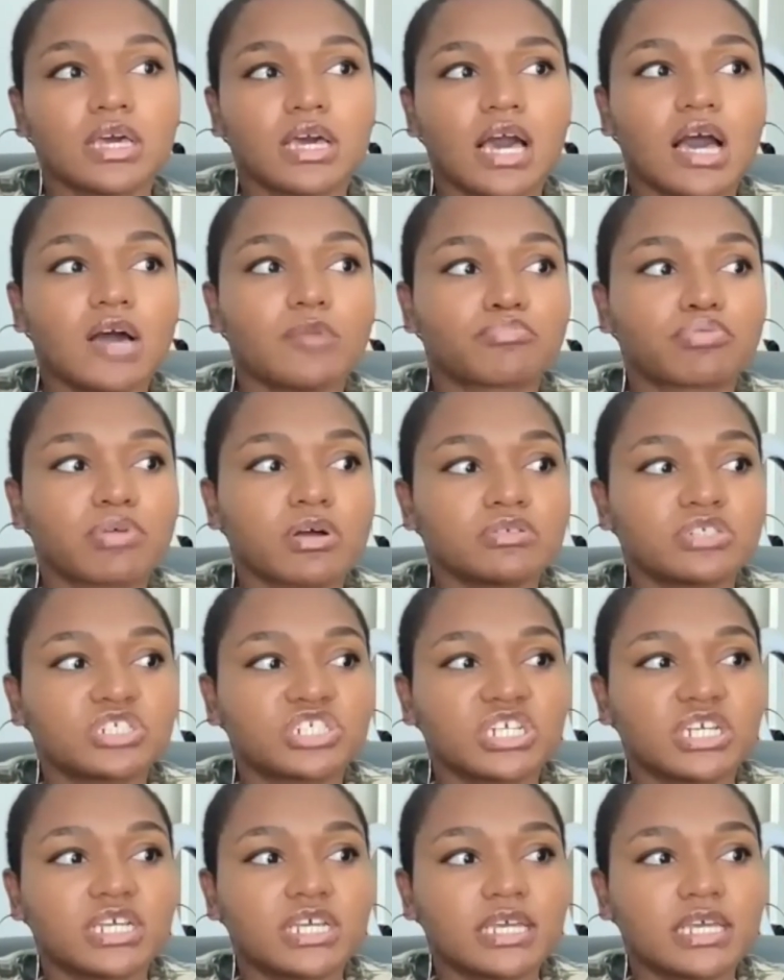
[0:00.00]

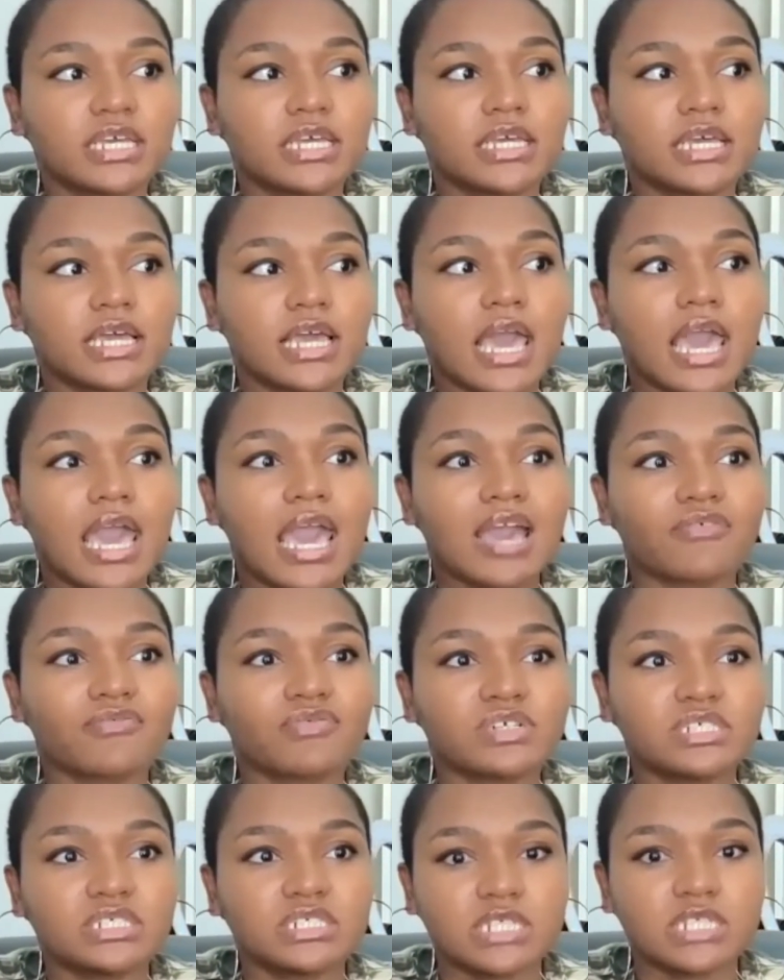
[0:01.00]
Approaching
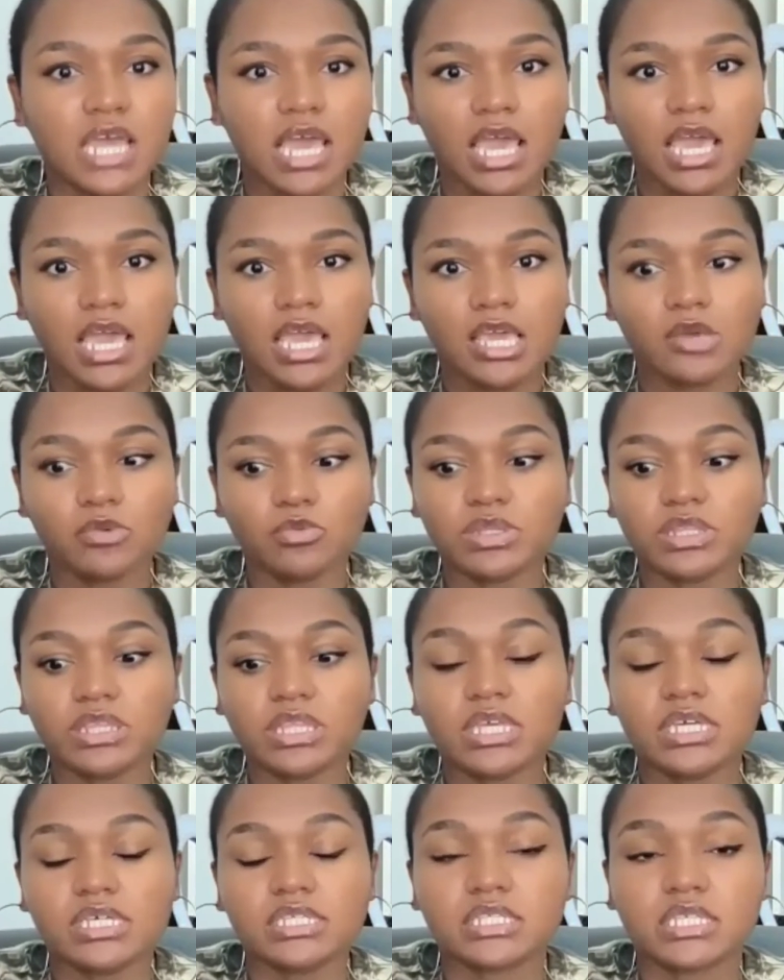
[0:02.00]
every day with
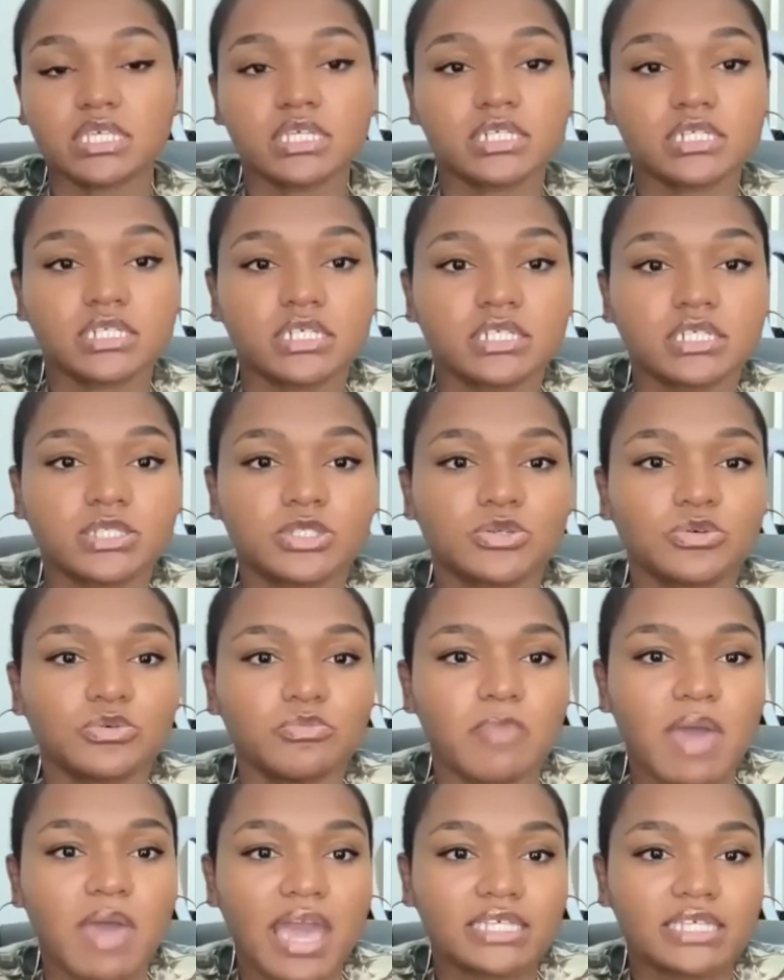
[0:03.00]
the intention to
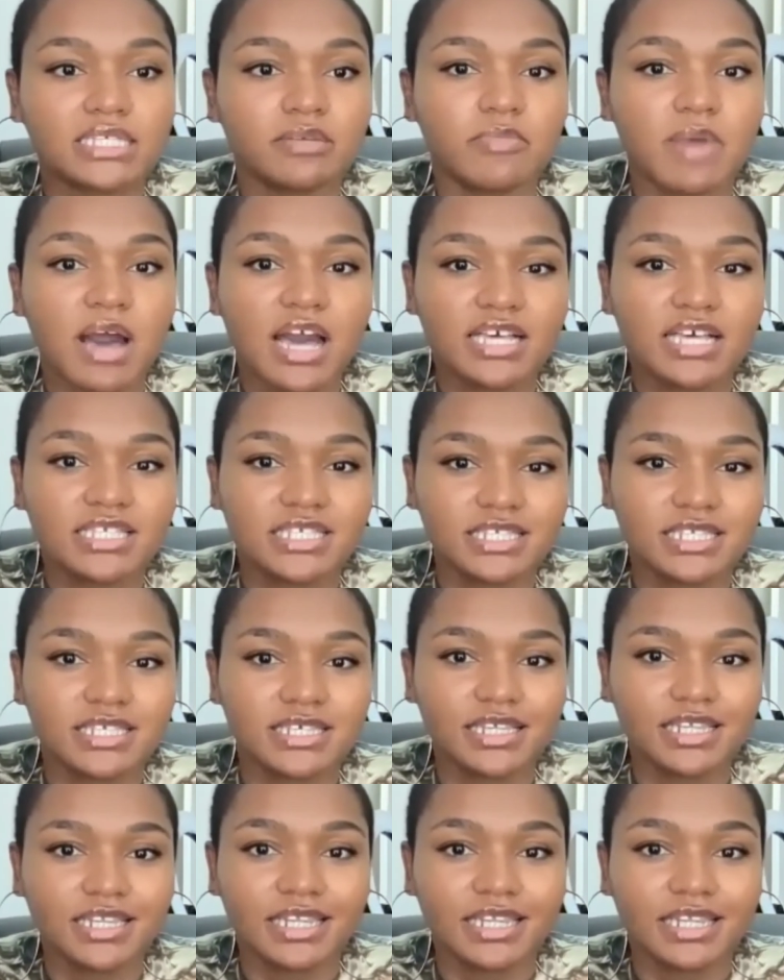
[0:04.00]
maximize